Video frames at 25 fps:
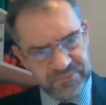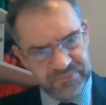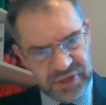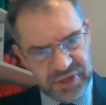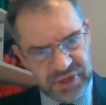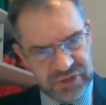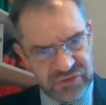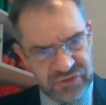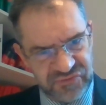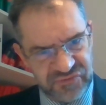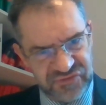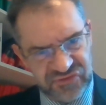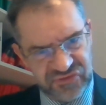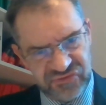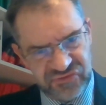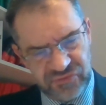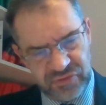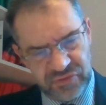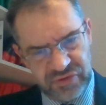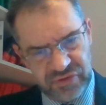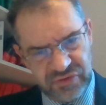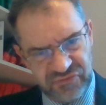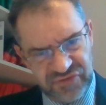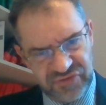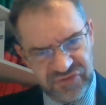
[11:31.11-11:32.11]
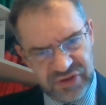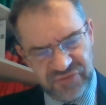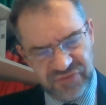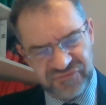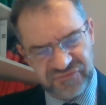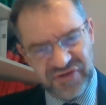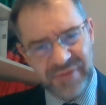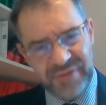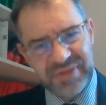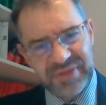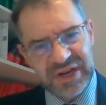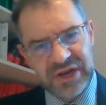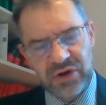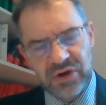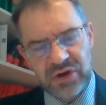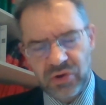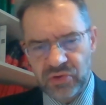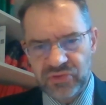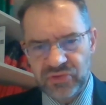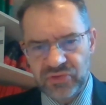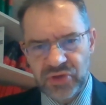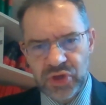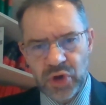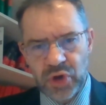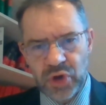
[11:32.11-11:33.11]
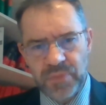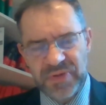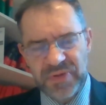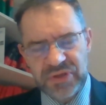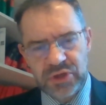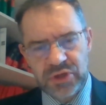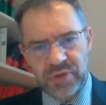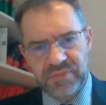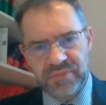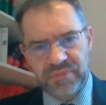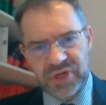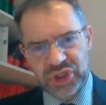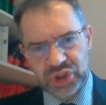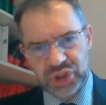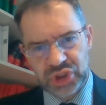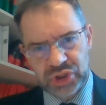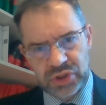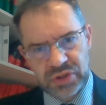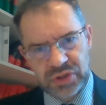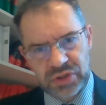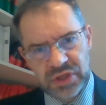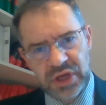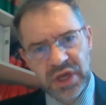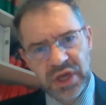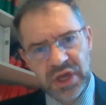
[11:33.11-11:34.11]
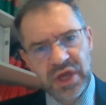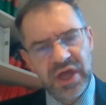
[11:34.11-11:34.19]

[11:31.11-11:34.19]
the European Commission